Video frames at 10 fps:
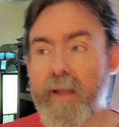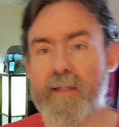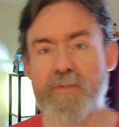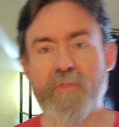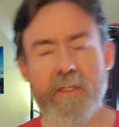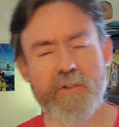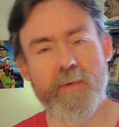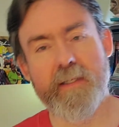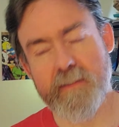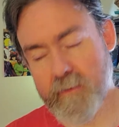And it's
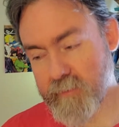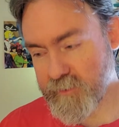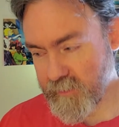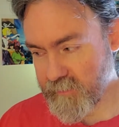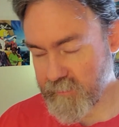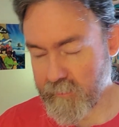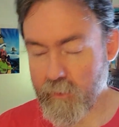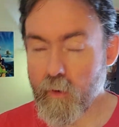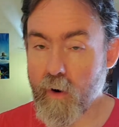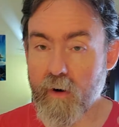fluctuating so much that it's a
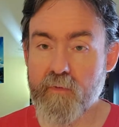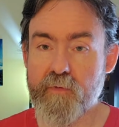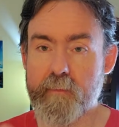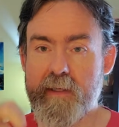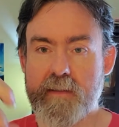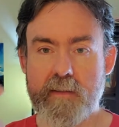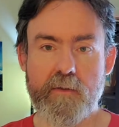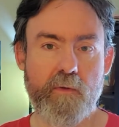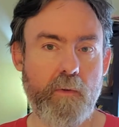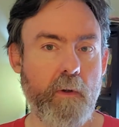little hard for me
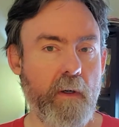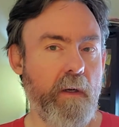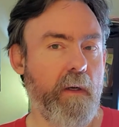to